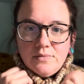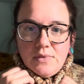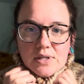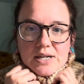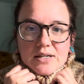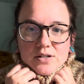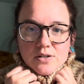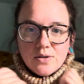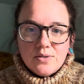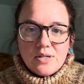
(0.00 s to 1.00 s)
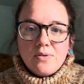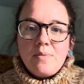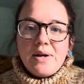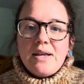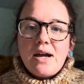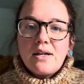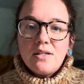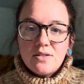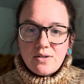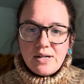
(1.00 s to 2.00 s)
like cozy around my neck.
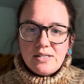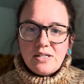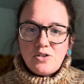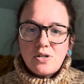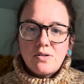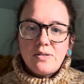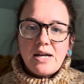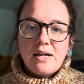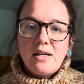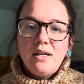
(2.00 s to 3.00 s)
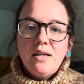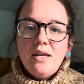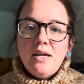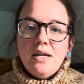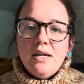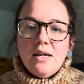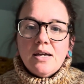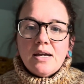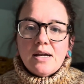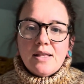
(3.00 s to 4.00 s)
So I did a turtleneck,
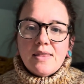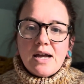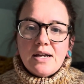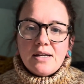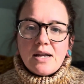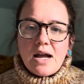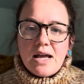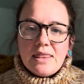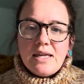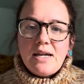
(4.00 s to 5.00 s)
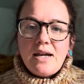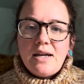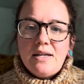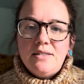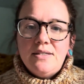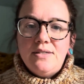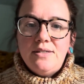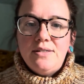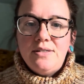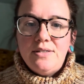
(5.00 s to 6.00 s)
and then I think I
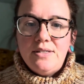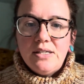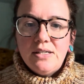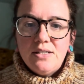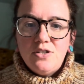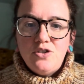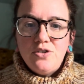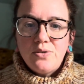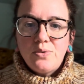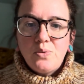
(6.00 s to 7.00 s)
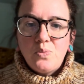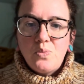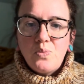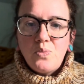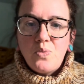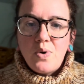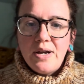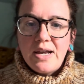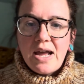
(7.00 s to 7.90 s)
did do one